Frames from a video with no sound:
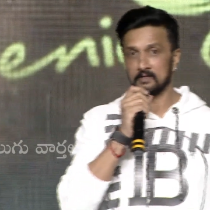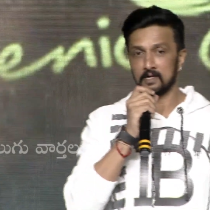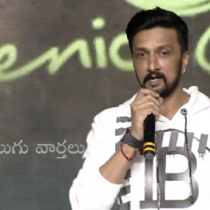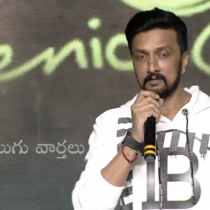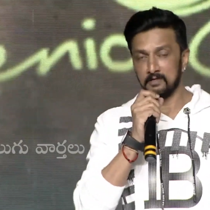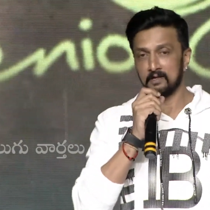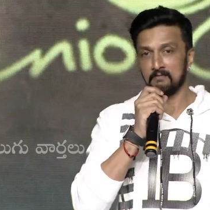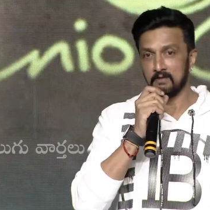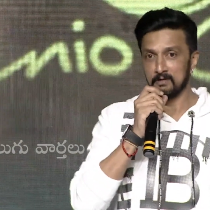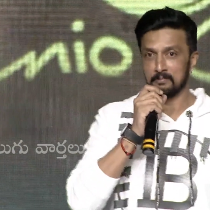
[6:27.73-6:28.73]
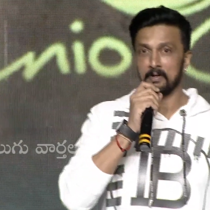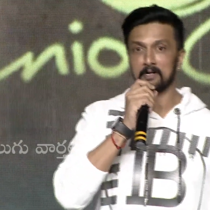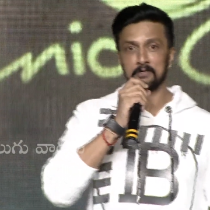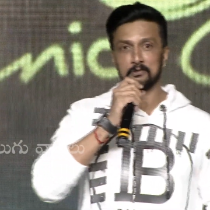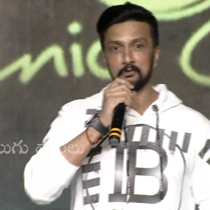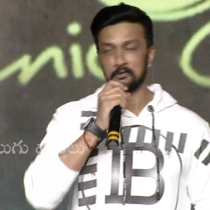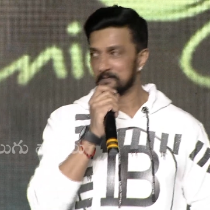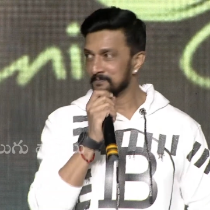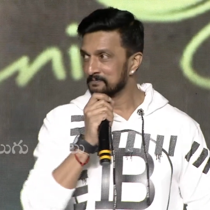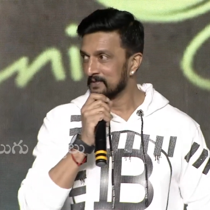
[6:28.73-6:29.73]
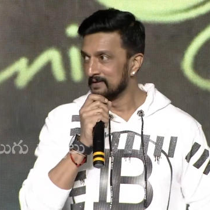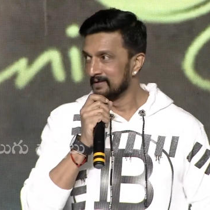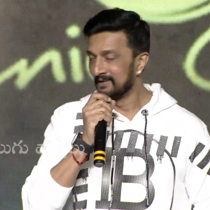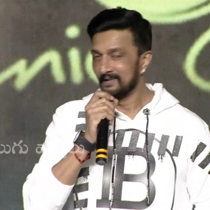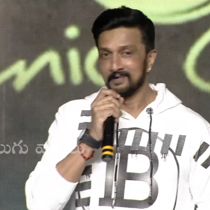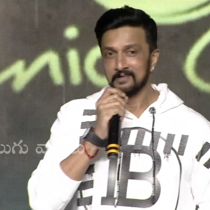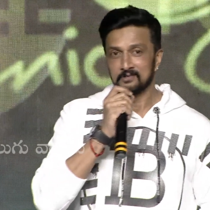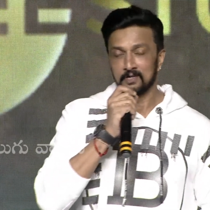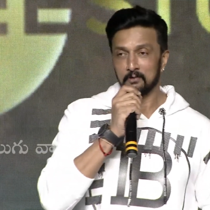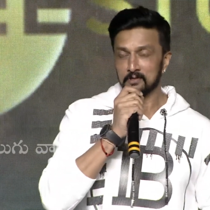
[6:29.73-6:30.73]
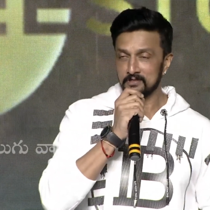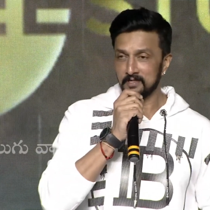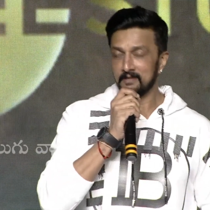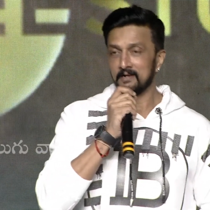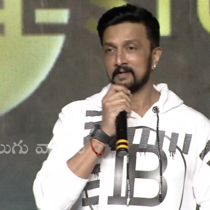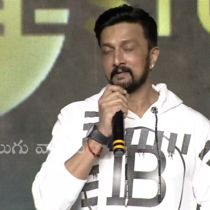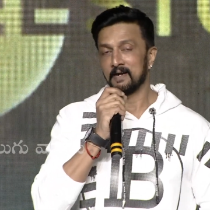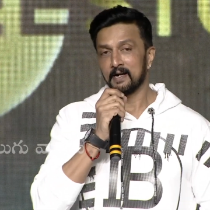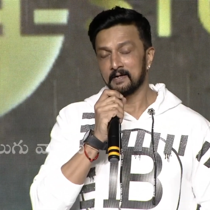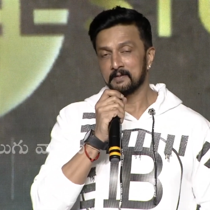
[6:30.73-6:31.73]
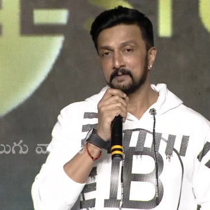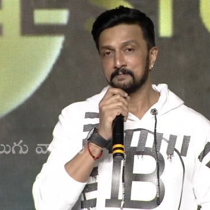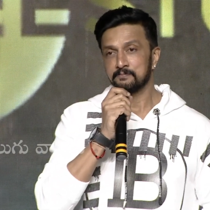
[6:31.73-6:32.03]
and I think we'll party soon. So I want to say that, and